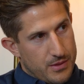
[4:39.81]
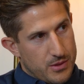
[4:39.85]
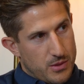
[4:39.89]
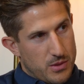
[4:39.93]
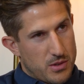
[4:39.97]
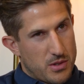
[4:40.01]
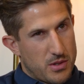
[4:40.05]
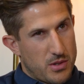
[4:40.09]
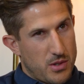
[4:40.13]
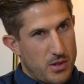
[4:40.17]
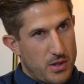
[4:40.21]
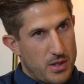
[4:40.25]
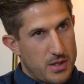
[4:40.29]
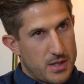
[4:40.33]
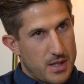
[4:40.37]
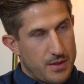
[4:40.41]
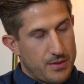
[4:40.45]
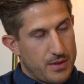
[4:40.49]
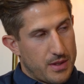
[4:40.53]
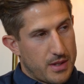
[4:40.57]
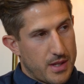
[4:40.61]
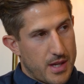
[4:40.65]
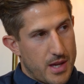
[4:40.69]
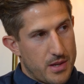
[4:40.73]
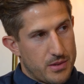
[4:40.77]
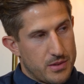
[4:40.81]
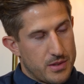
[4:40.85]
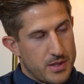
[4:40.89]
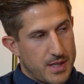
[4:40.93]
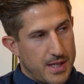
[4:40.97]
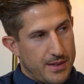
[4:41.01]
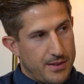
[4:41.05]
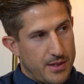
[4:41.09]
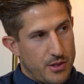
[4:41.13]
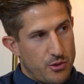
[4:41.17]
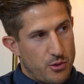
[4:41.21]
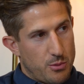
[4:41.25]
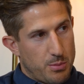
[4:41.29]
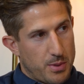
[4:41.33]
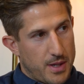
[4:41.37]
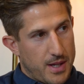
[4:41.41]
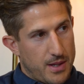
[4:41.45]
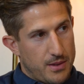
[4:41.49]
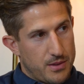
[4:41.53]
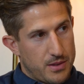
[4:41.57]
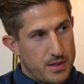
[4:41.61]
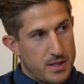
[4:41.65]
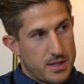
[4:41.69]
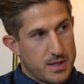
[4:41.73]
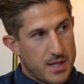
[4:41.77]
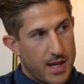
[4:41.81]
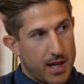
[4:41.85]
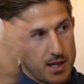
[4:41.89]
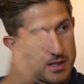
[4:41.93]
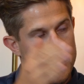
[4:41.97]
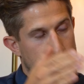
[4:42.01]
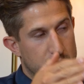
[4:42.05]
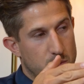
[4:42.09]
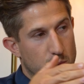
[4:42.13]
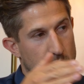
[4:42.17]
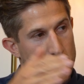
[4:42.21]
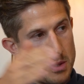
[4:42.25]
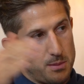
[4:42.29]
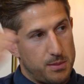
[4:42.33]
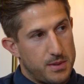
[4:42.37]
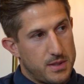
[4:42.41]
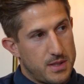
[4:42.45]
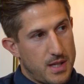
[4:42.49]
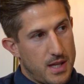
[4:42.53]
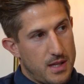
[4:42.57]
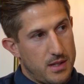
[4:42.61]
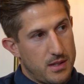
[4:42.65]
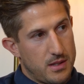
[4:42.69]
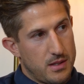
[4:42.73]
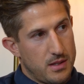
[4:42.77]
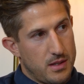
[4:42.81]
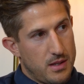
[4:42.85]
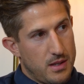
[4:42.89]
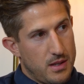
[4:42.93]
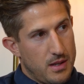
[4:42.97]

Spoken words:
it's £37,700, is taxed at 20%.